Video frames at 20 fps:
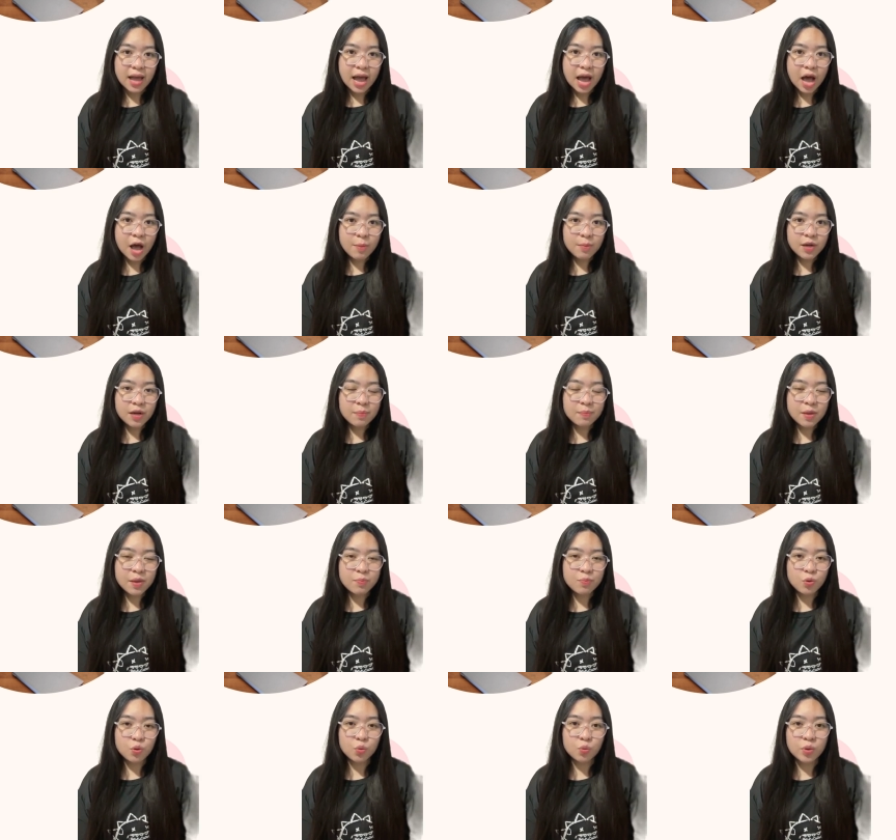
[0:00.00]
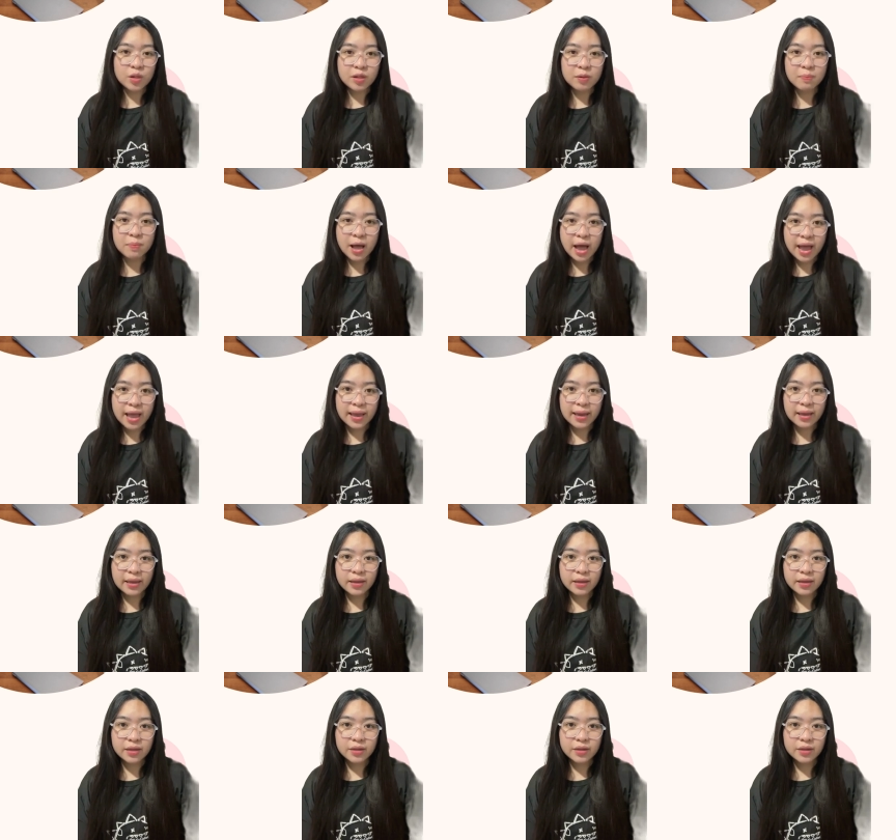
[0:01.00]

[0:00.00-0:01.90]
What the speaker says: How many people will buy?